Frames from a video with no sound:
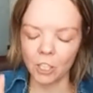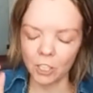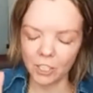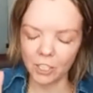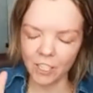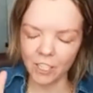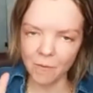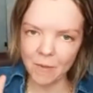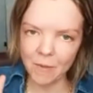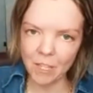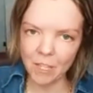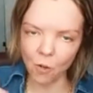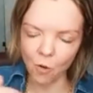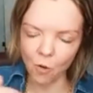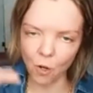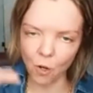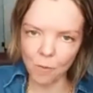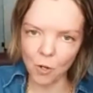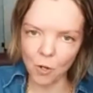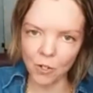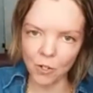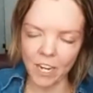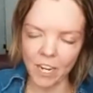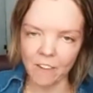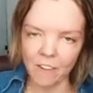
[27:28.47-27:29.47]
just give me the
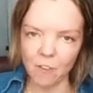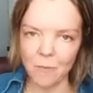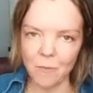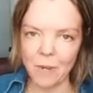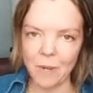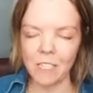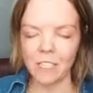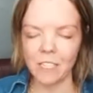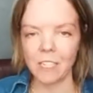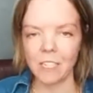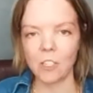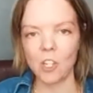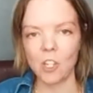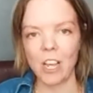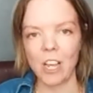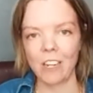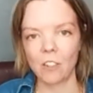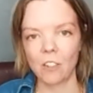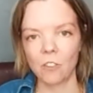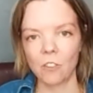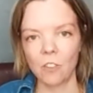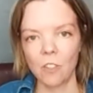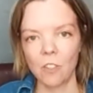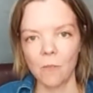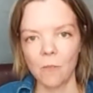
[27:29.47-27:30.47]
hormone to have amazing
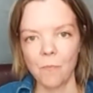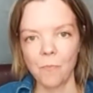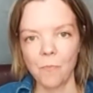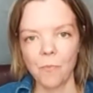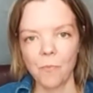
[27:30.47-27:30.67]
sex.